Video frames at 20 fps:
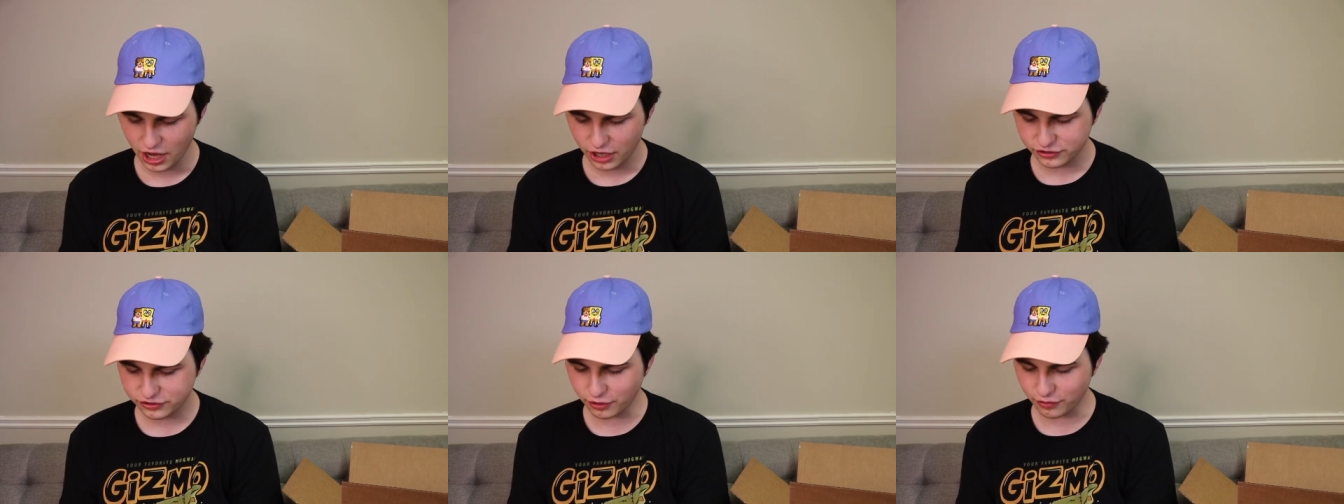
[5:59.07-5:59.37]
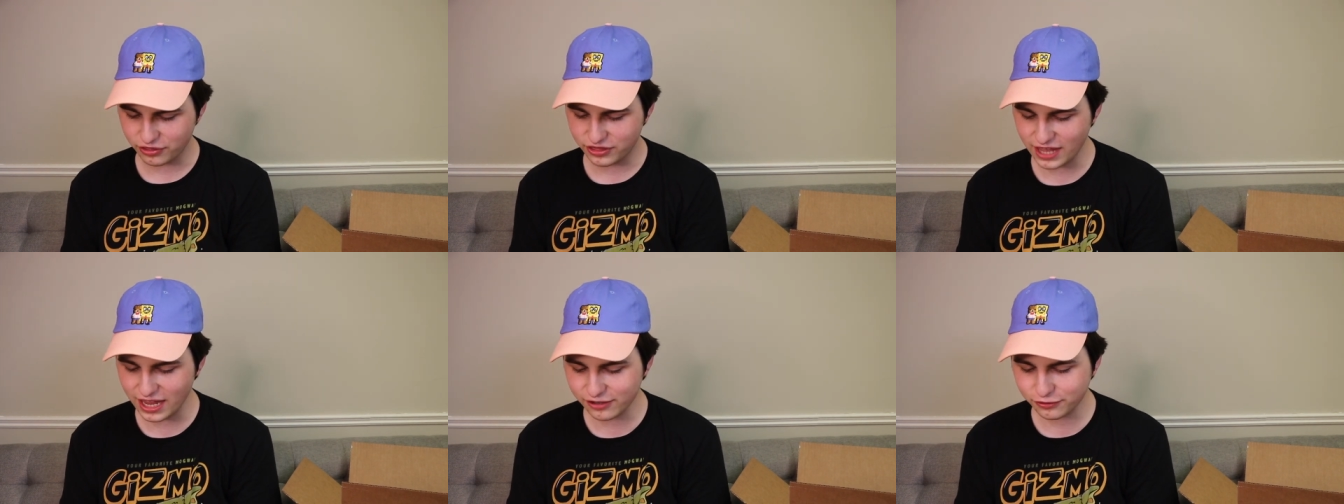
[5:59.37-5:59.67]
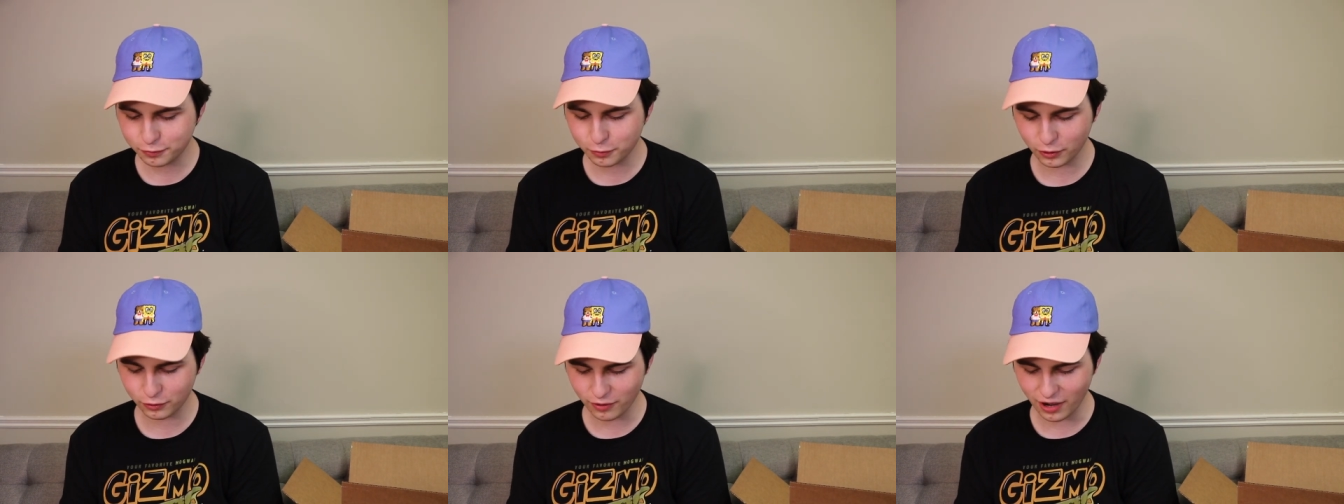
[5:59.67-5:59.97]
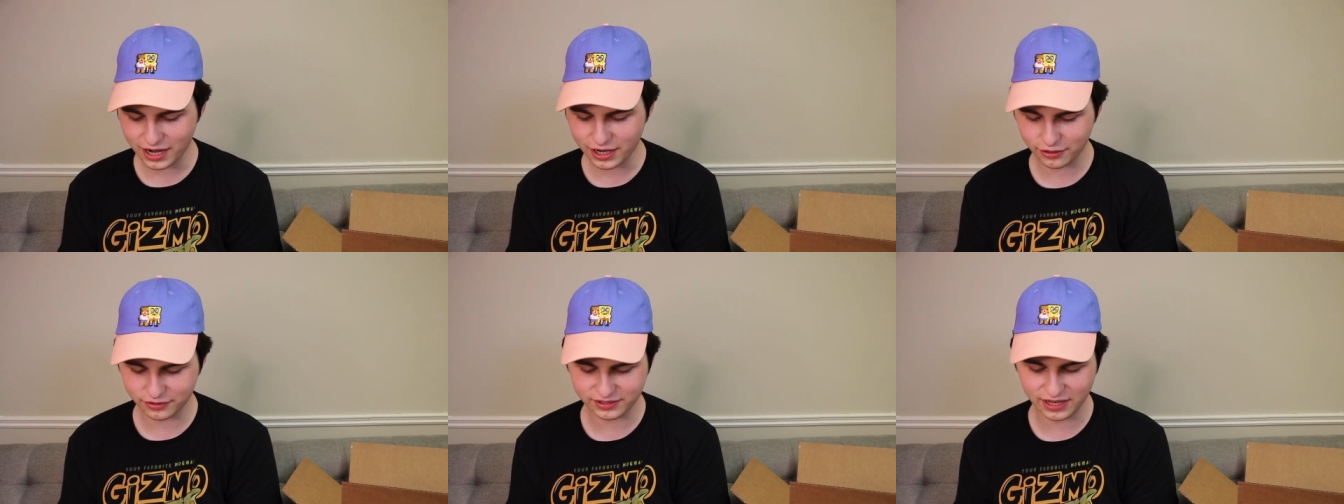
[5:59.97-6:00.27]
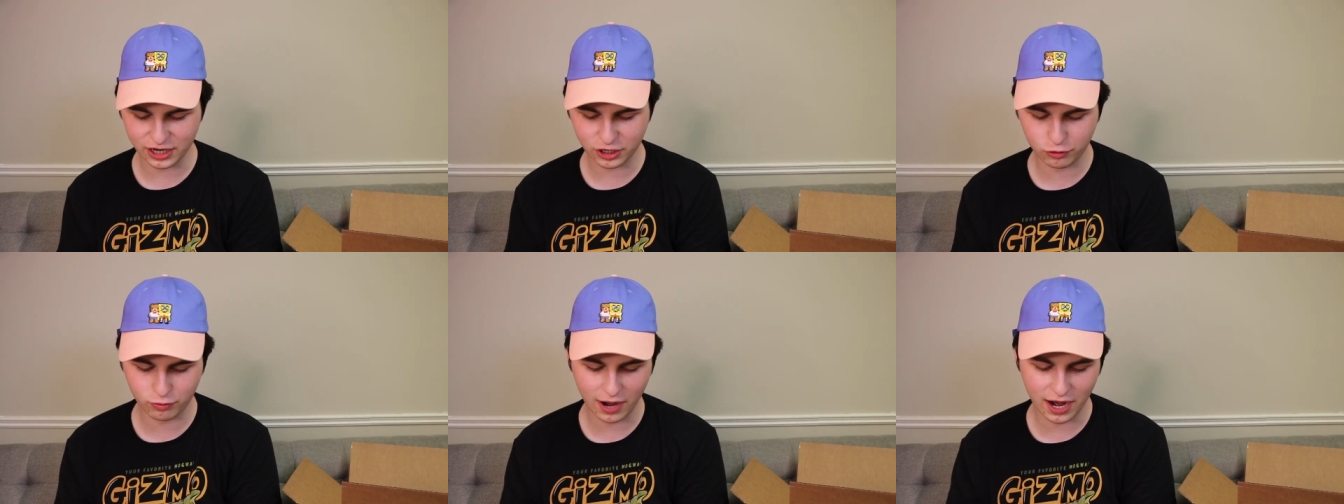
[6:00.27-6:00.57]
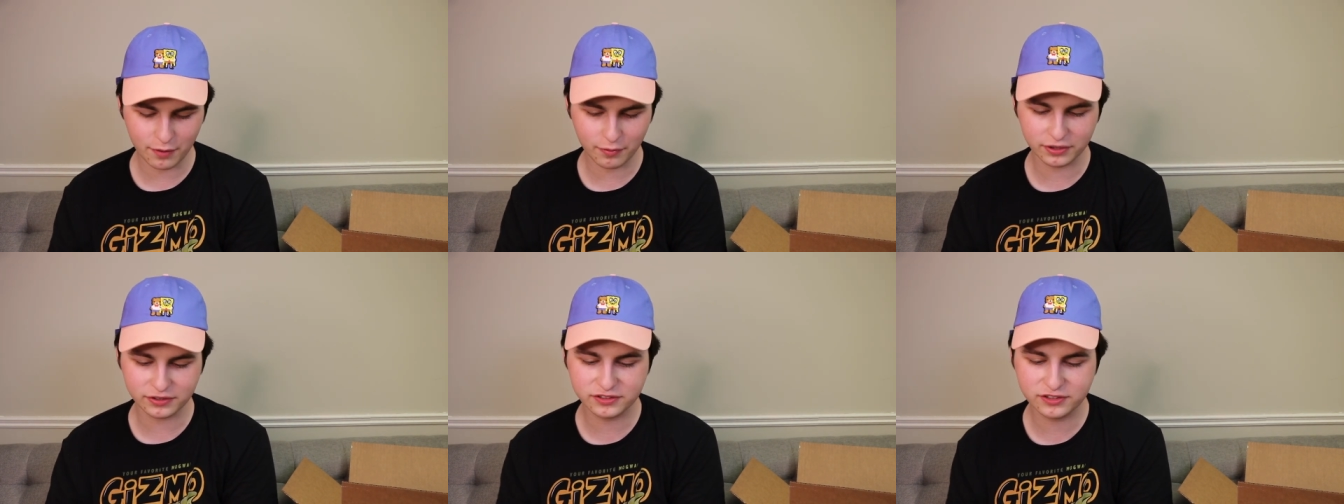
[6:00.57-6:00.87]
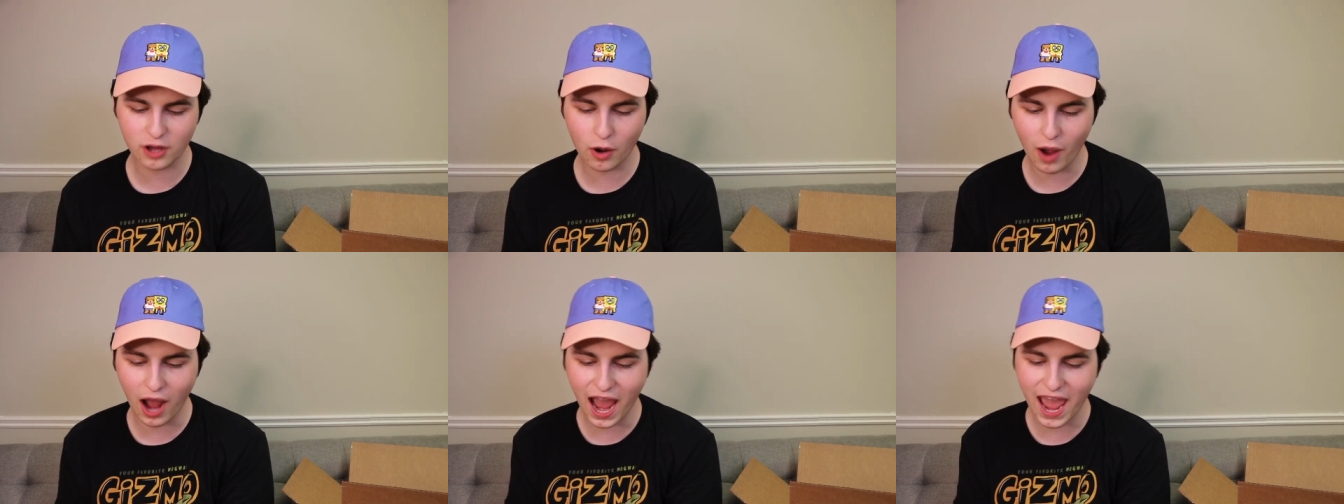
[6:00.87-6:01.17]
So this one right here is a great one.
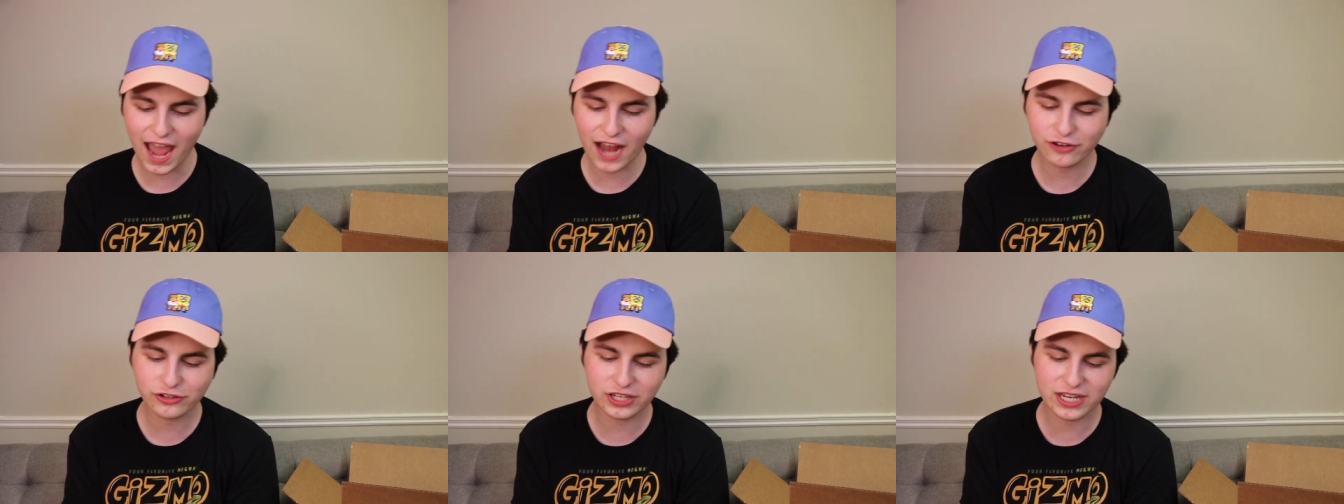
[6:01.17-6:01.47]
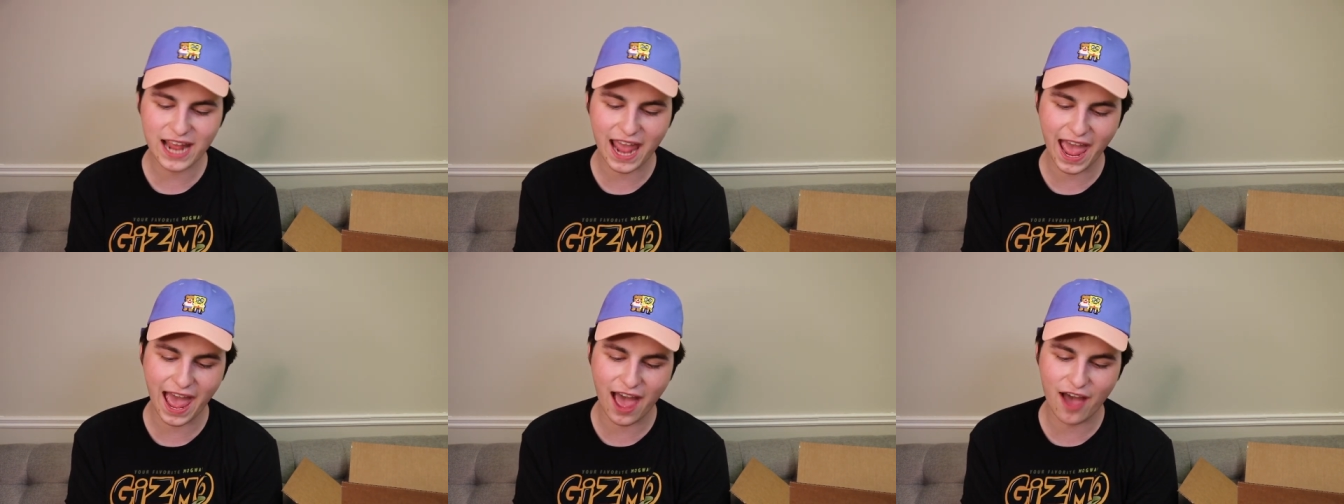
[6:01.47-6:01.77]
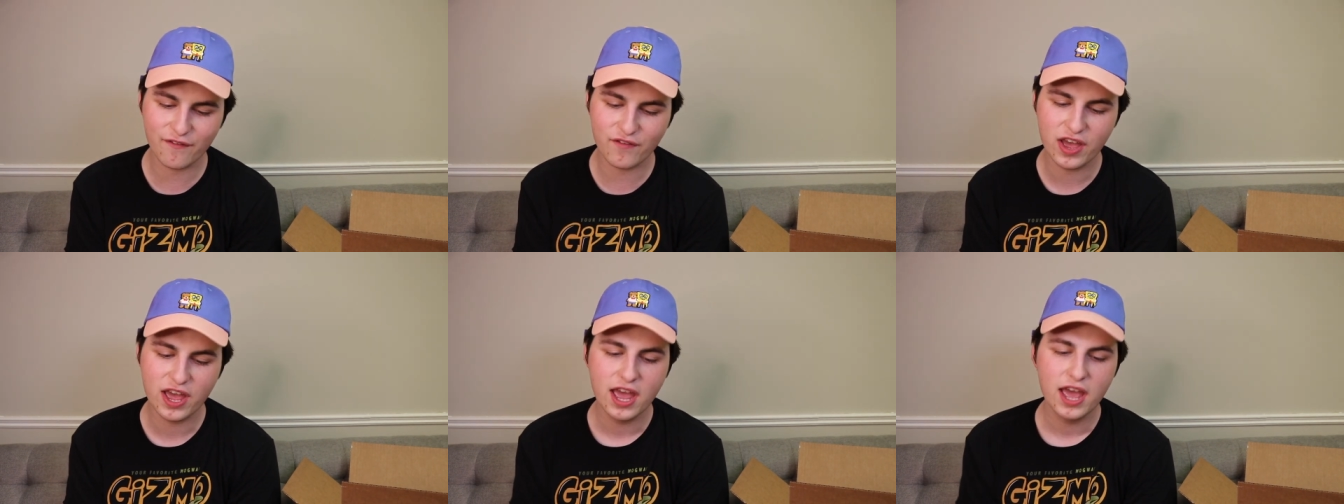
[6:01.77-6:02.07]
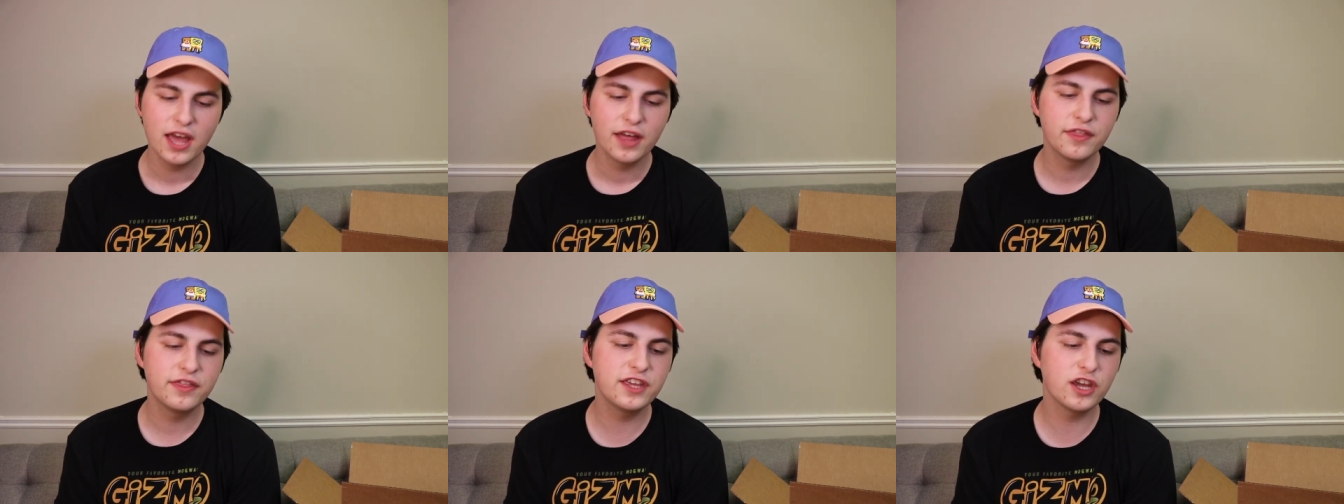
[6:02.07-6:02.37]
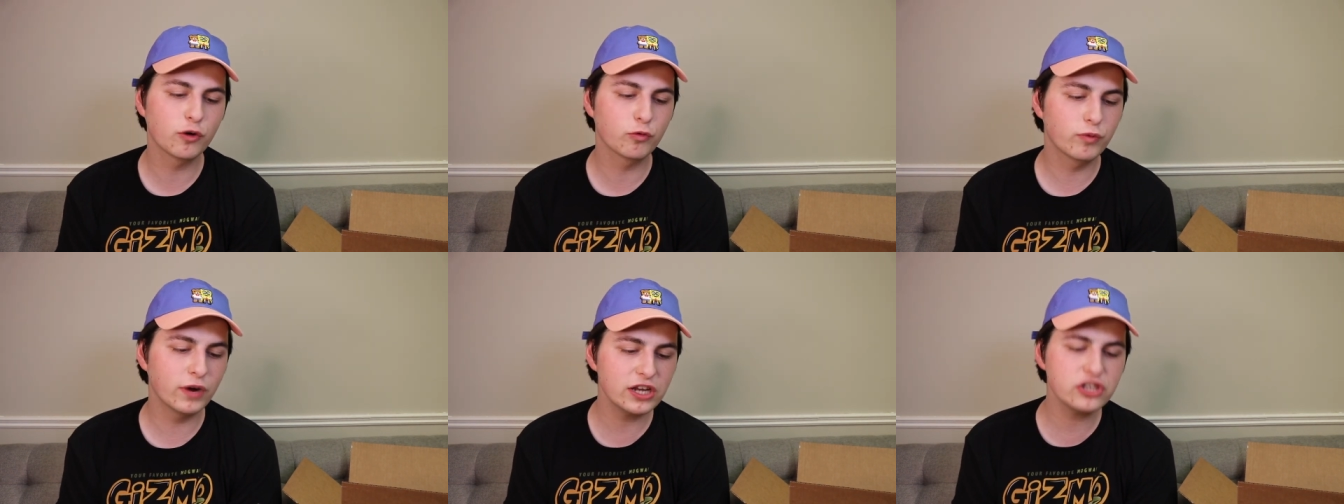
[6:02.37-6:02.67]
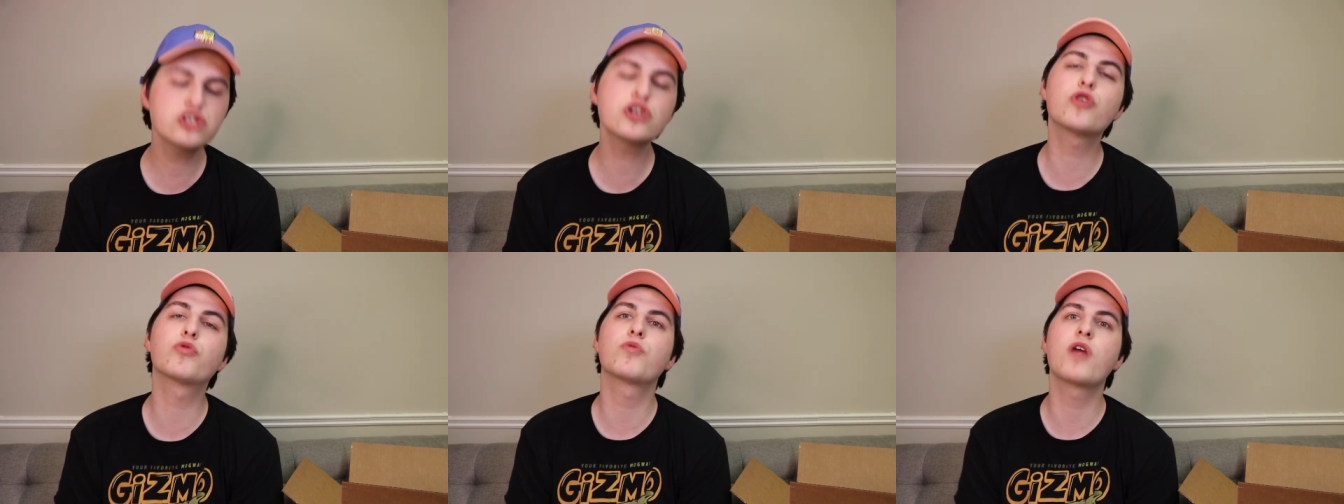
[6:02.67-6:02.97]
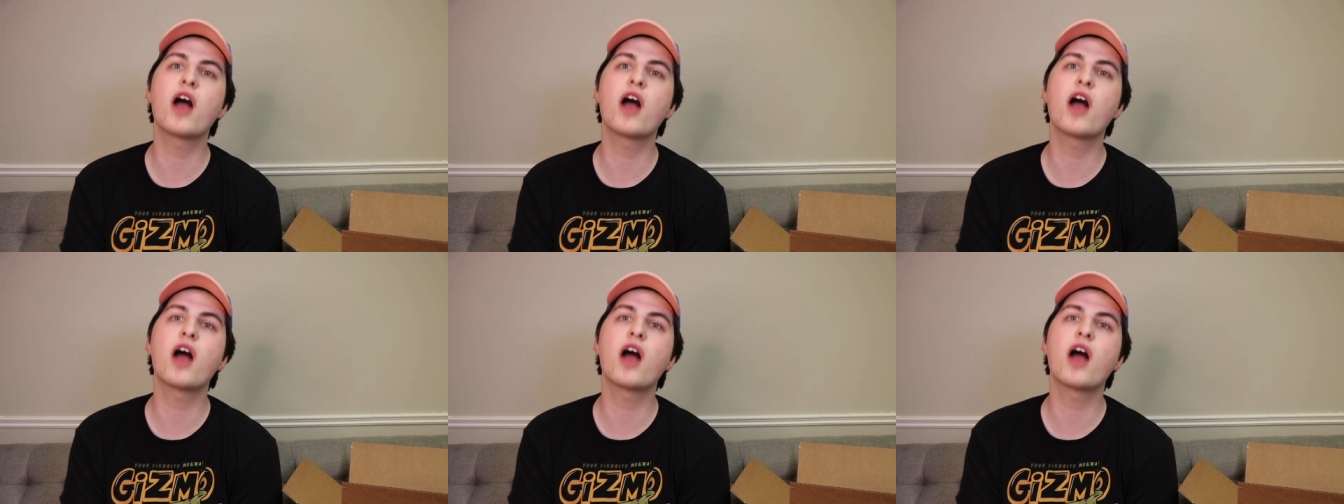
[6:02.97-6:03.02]
So I actually have the original